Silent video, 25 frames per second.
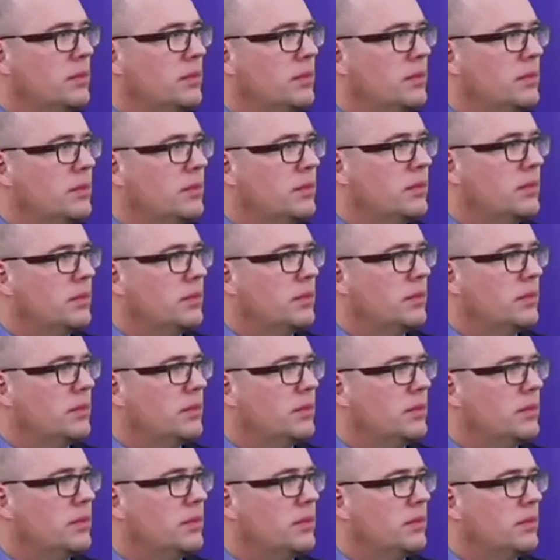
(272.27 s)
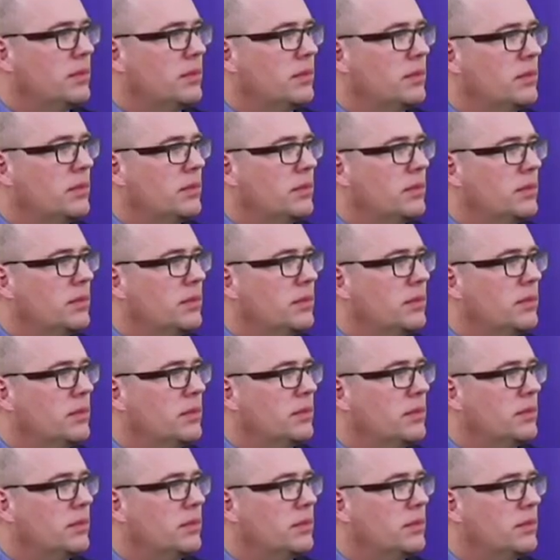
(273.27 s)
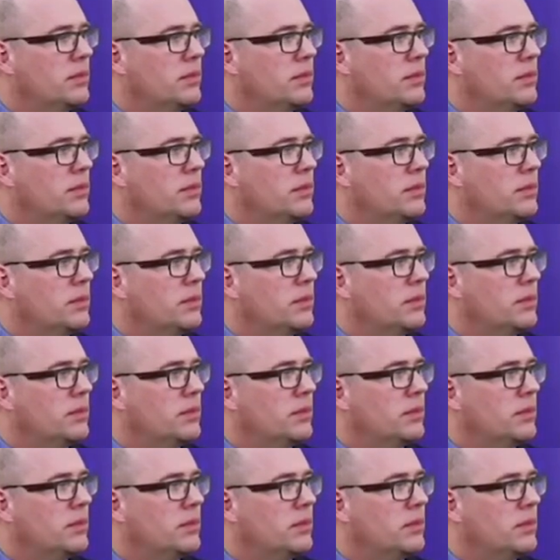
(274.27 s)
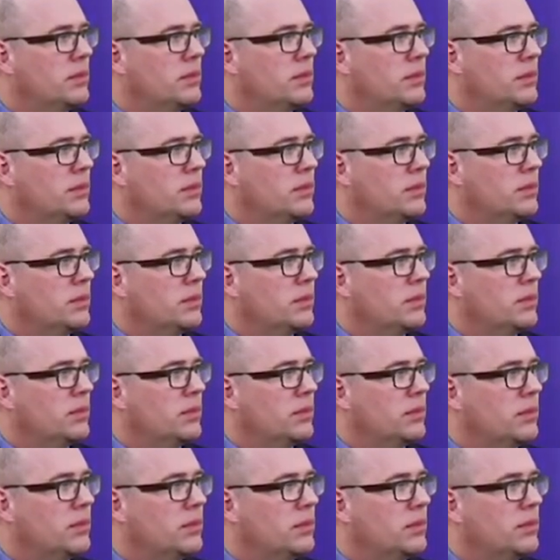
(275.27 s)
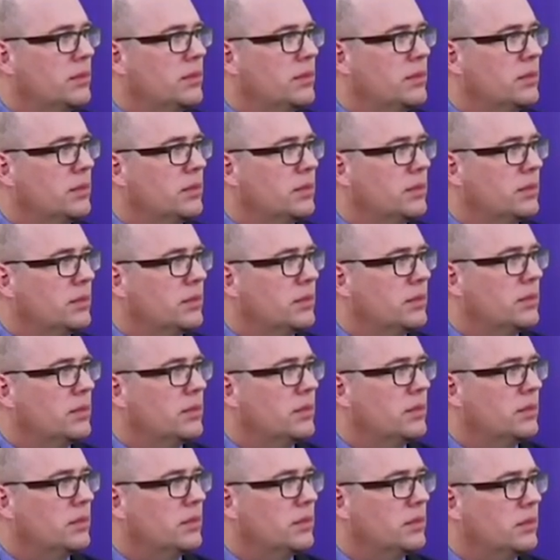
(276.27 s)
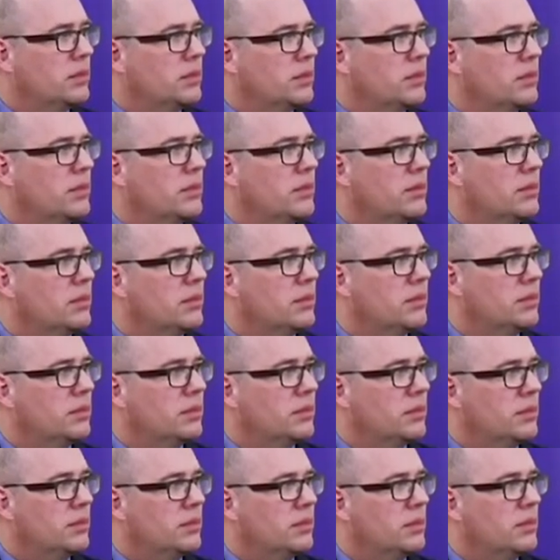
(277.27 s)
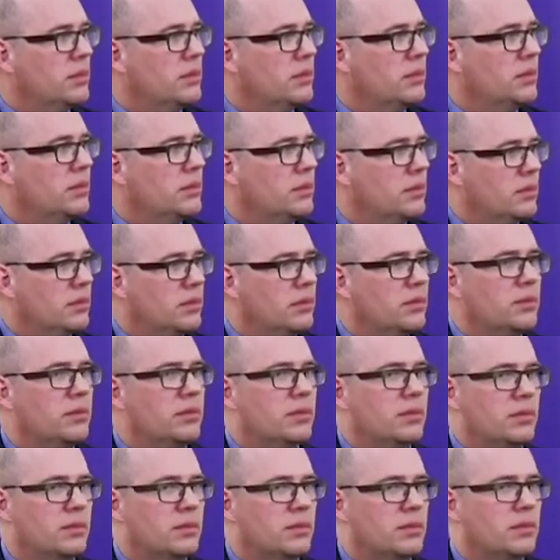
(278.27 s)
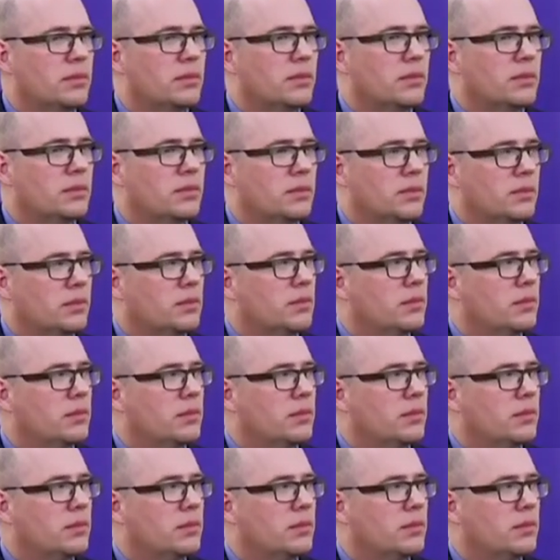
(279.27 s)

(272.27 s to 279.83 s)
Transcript: (silent)